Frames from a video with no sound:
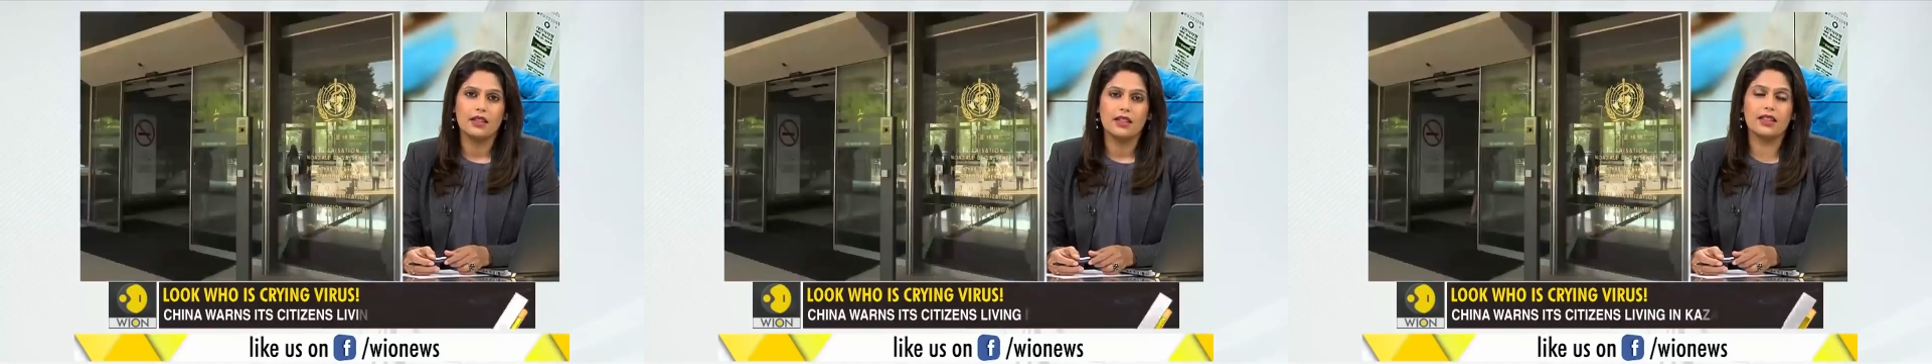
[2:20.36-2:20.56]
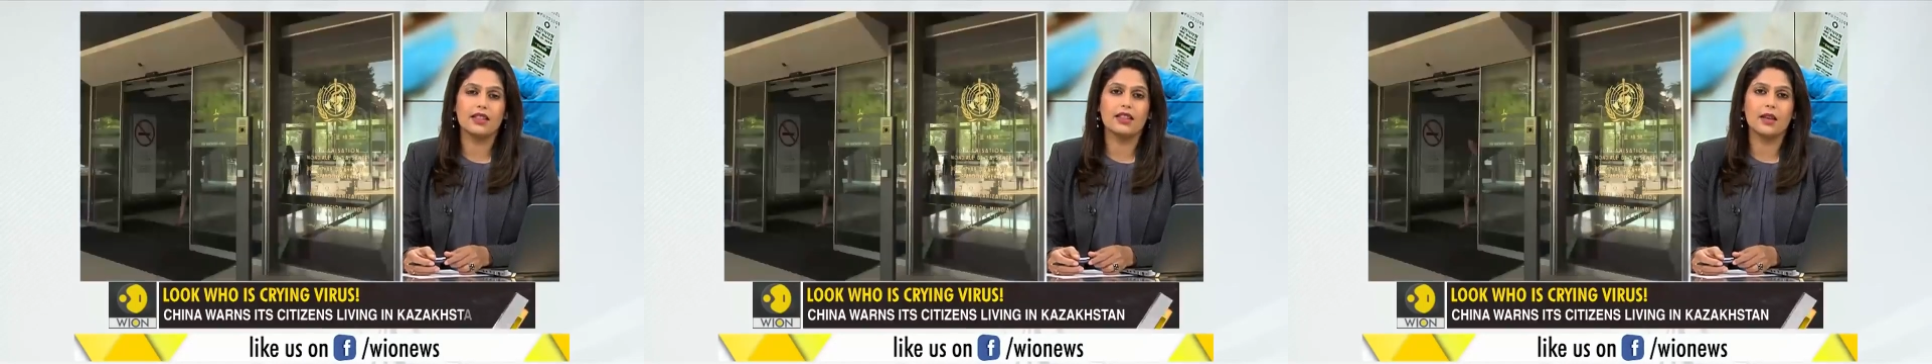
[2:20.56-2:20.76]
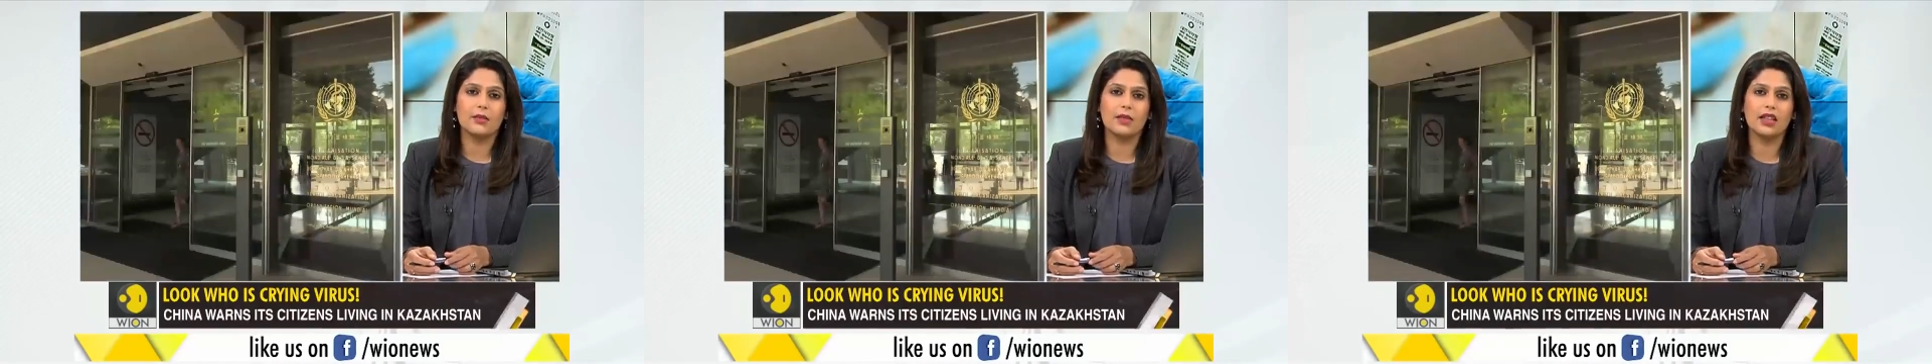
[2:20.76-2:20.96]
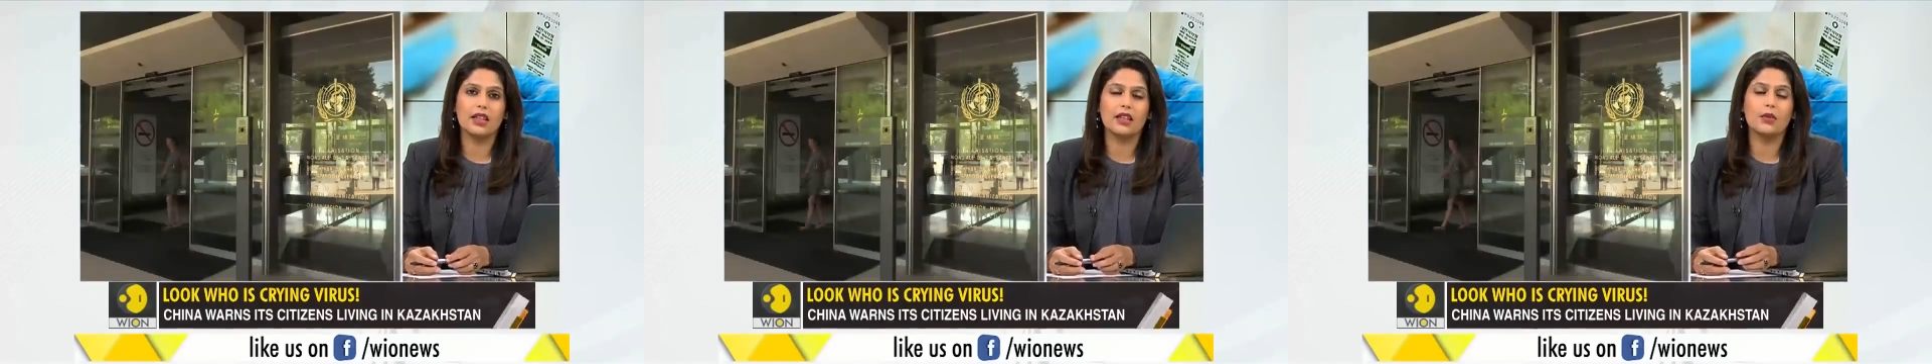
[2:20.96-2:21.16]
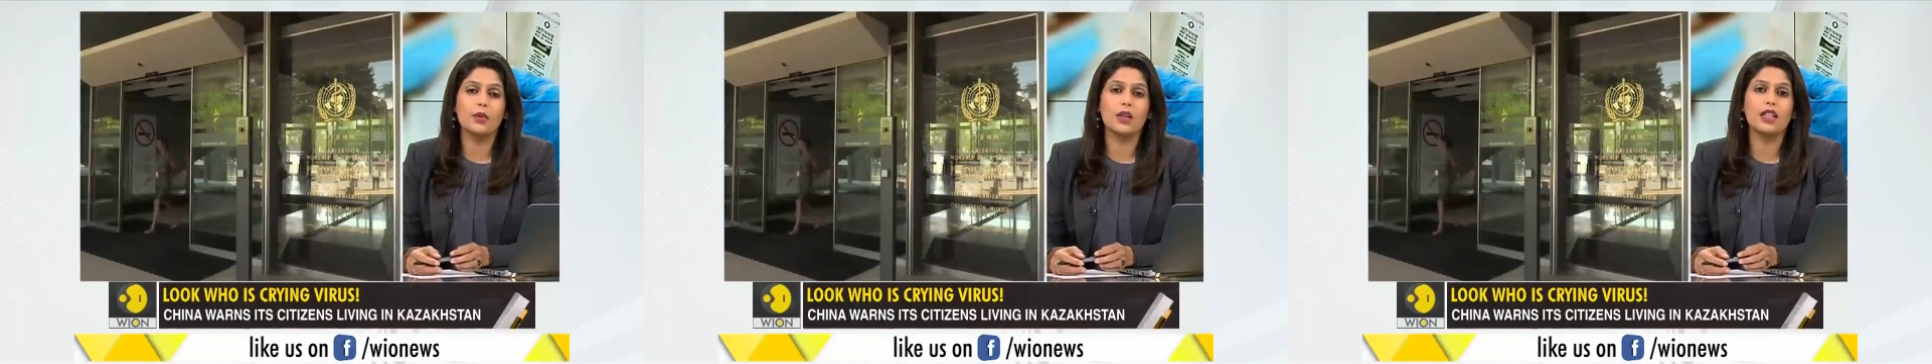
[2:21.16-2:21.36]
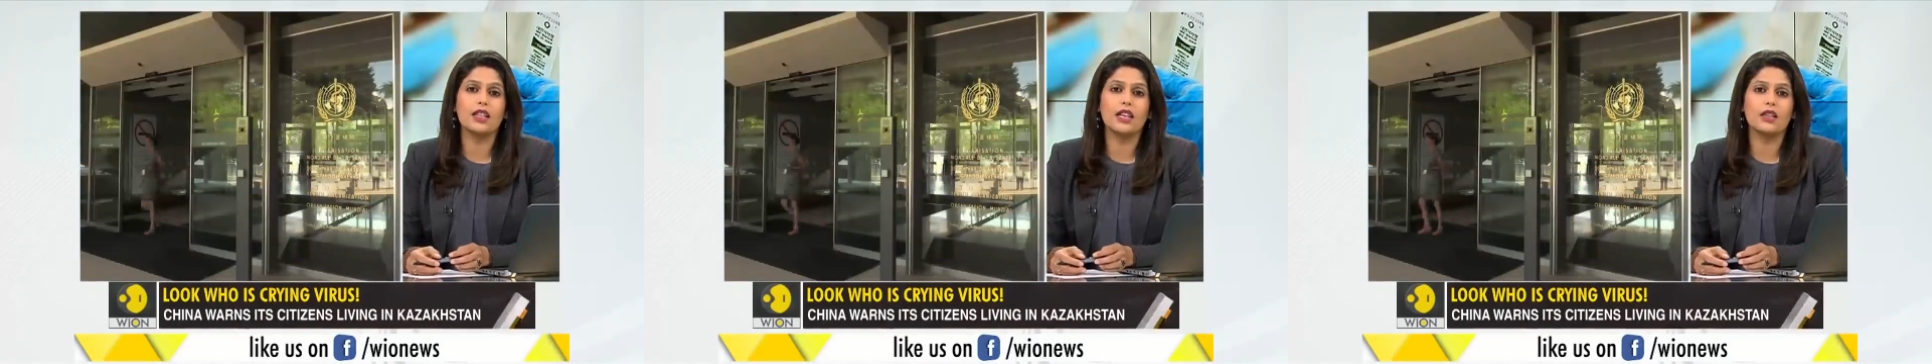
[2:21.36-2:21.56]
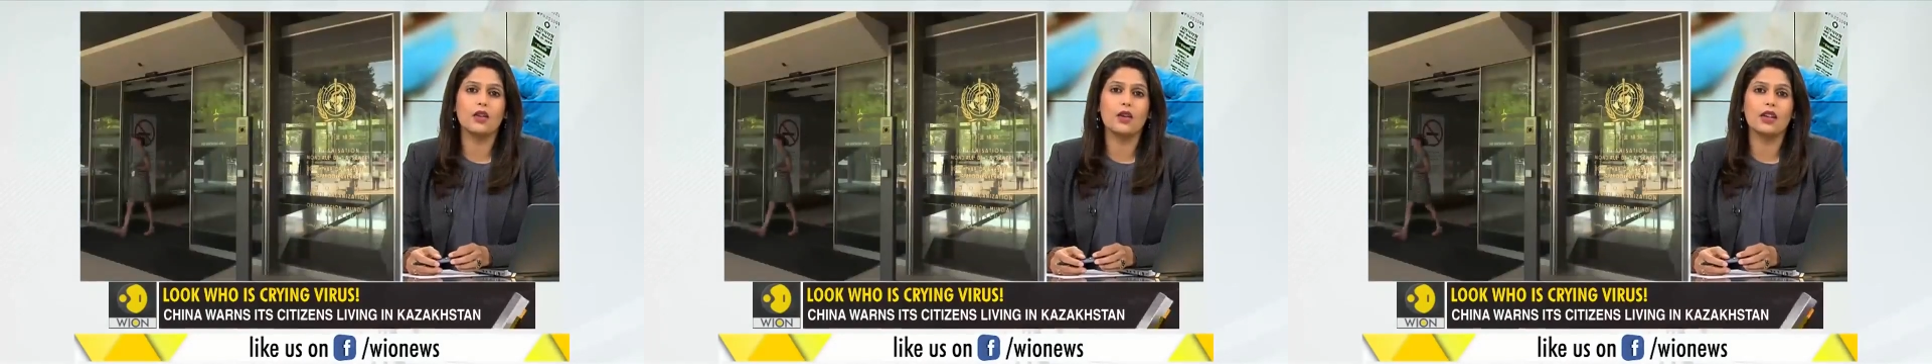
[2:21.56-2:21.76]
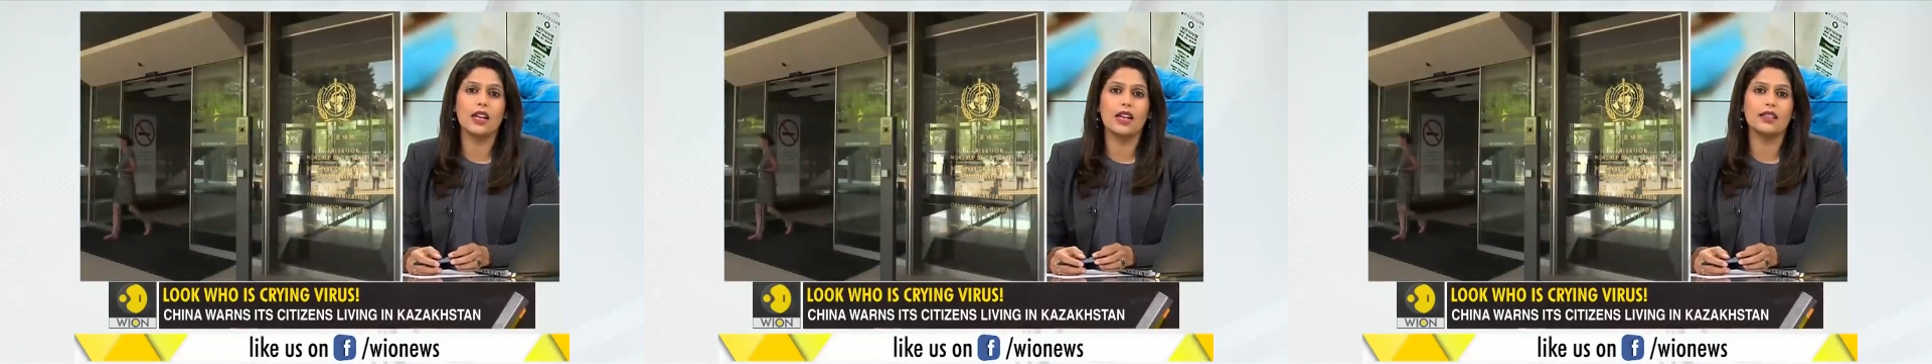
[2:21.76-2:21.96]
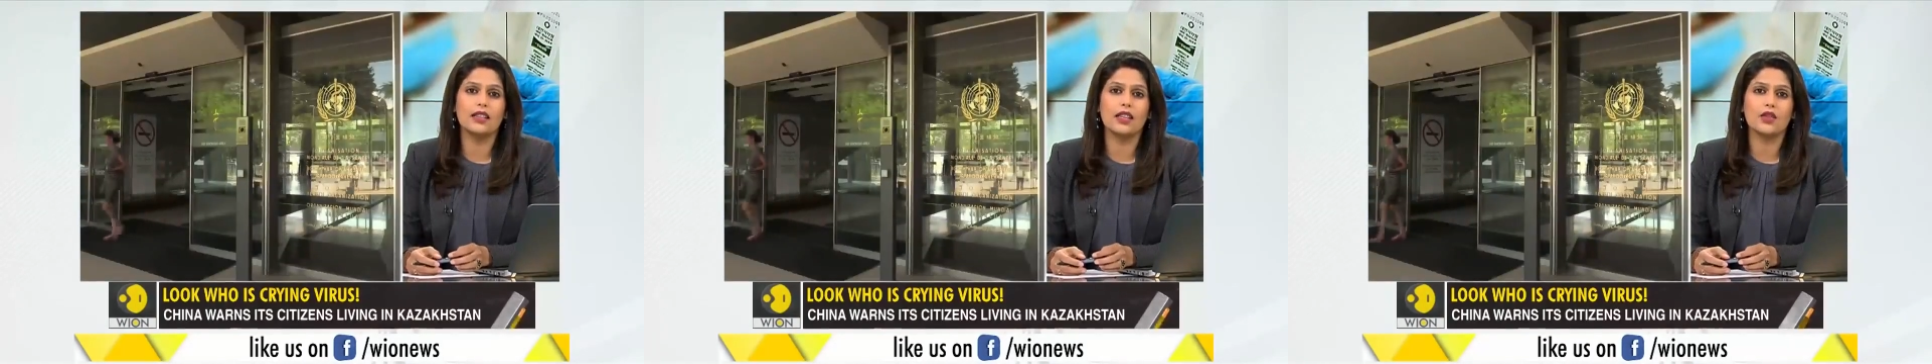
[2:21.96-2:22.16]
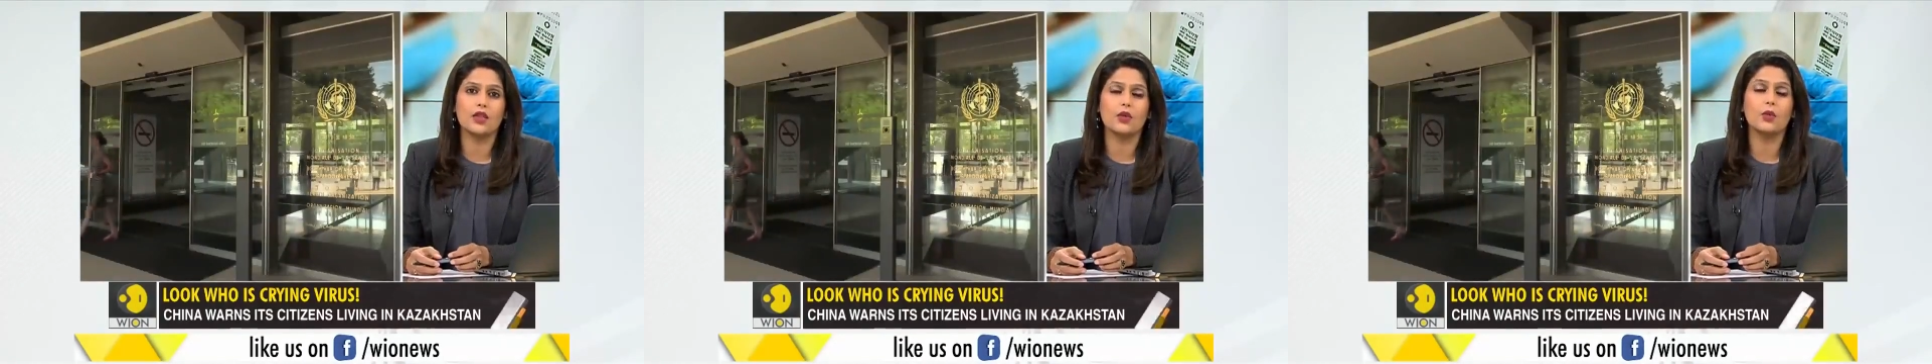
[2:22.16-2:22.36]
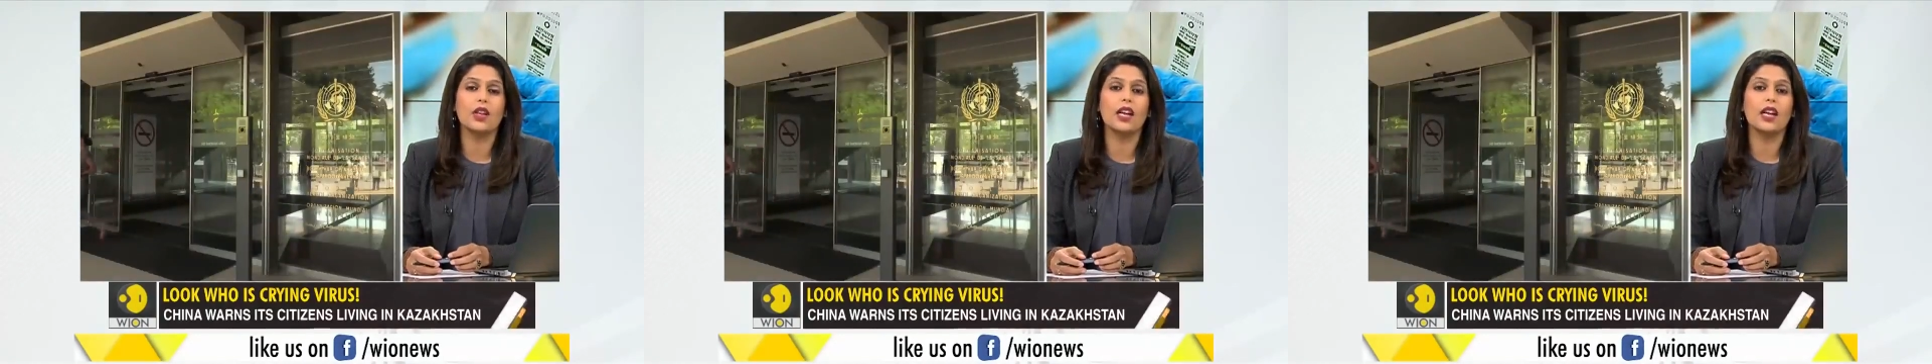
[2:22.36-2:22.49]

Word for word: This is something that the World Health Organization